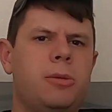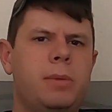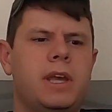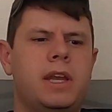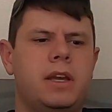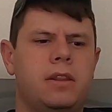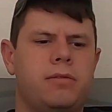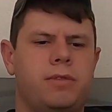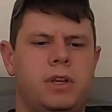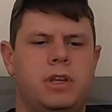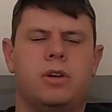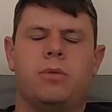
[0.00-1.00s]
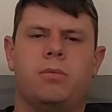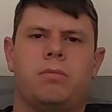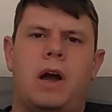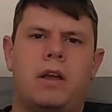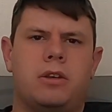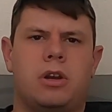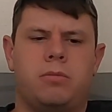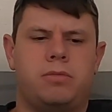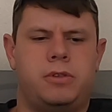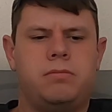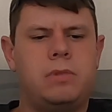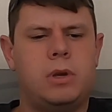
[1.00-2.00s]
the beginning of the video, you know,
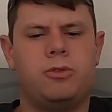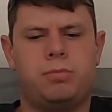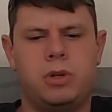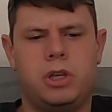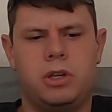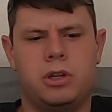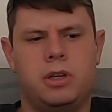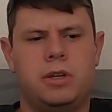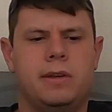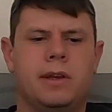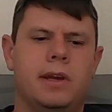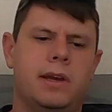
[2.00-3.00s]
it was pretty good.